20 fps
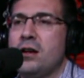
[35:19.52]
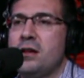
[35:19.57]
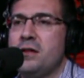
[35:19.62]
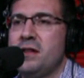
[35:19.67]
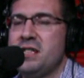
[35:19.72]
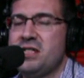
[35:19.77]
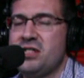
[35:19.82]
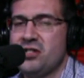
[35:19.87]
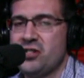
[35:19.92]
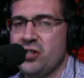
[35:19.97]

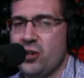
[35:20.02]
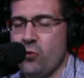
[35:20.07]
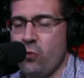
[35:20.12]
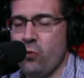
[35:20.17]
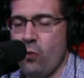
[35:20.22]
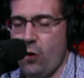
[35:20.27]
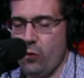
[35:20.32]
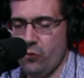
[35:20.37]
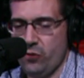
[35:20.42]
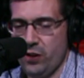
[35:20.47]
This is a
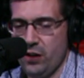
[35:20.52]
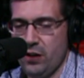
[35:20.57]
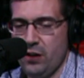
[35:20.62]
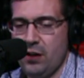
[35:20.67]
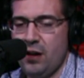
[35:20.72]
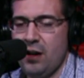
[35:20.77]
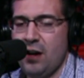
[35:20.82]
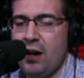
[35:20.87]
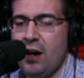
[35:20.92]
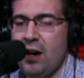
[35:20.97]
quote.
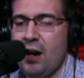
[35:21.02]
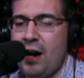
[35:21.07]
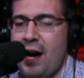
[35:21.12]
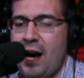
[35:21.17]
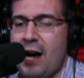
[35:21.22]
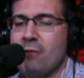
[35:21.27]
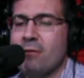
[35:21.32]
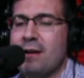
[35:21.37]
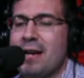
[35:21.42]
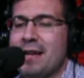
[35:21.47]

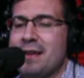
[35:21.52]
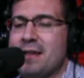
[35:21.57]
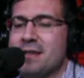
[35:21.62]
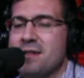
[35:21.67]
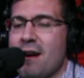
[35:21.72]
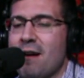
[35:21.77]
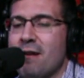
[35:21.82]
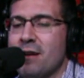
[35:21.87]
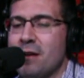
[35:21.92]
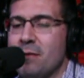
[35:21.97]
I don't get this
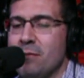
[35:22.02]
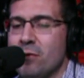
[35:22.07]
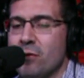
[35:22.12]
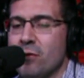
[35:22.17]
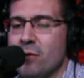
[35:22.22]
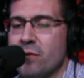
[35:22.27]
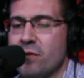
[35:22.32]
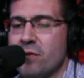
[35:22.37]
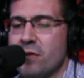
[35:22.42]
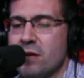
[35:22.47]
Harty
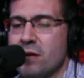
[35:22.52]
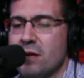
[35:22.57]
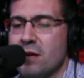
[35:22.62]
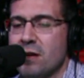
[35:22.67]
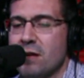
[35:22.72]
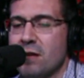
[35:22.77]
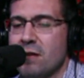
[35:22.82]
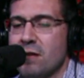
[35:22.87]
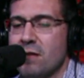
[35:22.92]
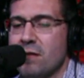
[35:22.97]
move.
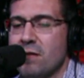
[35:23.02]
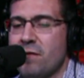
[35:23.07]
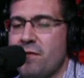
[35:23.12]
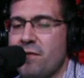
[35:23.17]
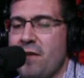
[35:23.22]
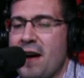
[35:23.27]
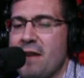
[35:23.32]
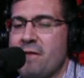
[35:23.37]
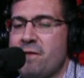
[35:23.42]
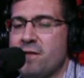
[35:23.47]

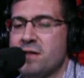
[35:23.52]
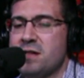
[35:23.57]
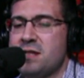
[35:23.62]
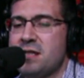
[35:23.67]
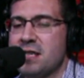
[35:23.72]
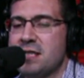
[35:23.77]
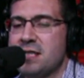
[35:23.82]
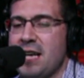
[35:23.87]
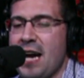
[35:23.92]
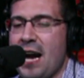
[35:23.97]

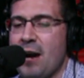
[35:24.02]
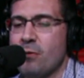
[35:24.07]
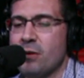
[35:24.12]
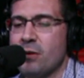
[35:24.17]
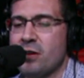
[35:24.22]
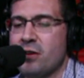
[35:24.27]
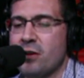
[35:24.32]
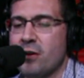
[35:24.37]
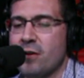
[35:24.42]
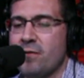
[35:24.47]
5'6" guy
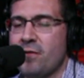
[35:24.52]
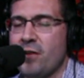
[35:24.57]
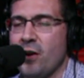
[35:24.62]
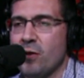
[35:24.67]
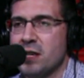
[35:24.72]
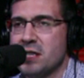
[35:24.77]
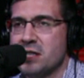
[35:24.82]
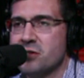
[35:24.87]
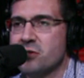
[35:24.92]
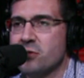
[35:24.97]
with turf toe
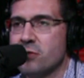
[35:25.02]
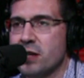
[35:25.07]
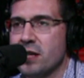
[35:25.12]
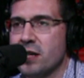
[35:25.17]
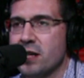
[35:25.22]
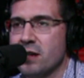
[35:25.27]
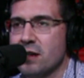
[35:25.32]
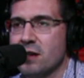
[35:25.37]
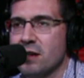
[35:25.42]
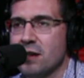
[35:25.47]
history.
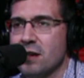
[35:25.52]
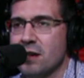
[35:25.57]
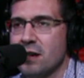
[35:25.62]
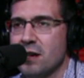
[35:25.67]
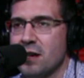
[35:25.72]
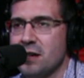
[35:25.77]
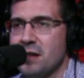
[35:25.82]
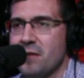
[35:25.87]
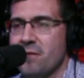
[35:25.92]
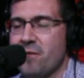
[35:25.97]

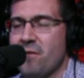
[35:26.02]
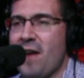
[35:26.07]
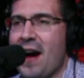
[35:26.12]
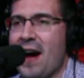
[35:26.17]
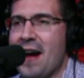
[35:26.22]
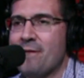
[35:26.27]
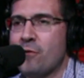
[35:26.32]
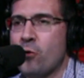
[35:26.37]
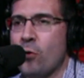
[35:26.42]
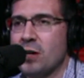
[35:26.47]
And then
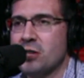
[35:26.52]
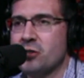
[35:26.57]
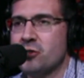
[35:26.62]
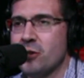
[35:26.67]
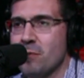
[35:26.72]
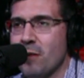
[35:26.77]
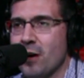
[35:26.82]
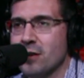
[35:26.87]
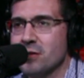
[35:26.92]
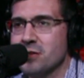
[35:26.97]
5
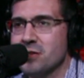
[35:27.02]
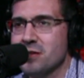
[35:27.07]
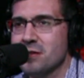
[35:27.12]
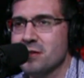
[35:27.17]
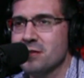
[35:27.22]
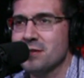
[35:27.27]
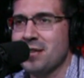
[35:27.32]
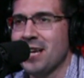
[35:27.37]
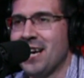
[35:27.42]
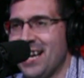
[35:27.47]
question marks.
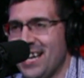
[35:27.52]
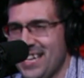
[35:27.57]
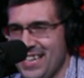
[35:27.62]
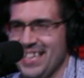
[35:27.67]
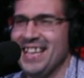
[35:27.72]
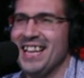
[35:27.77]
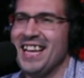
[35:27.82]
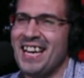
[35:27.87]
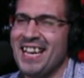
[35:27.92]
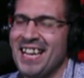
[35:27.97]

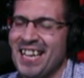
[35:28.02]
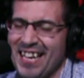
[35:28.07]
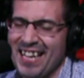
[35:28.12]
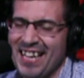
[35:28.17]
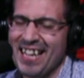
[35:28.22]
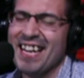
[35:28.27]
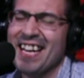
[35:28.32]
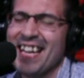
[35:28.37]
Like,